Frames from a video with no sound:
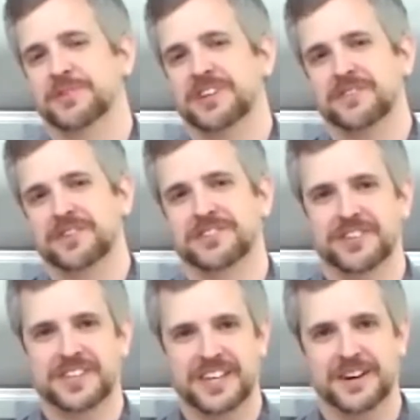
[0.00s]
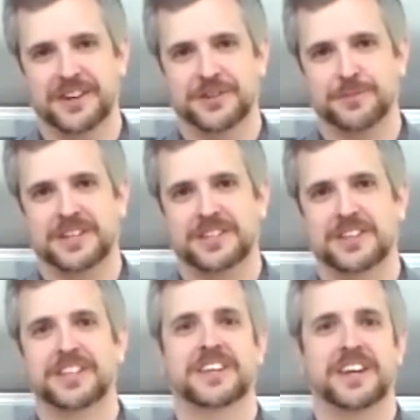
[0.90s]
which obviously
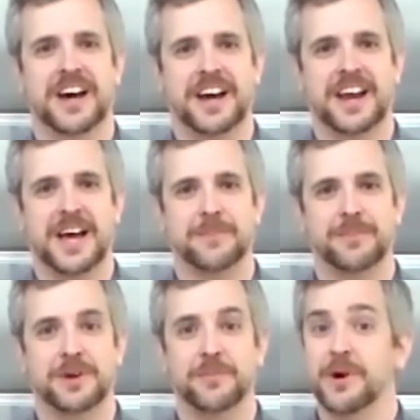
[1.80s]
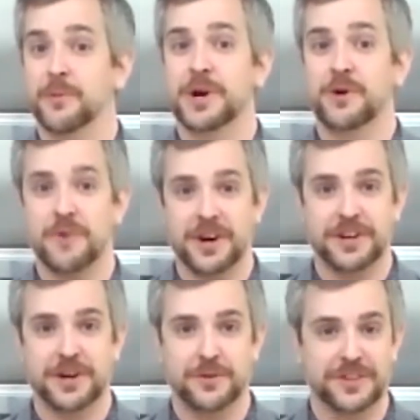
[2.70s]
unexpectedly did not happen, but we are
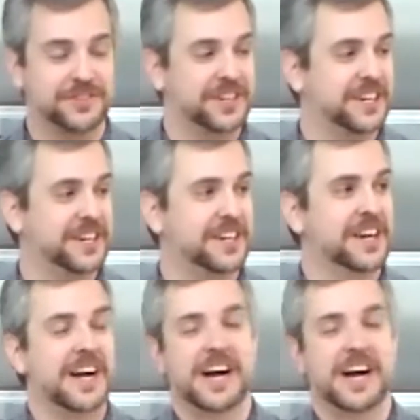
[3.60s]
ready to go this year.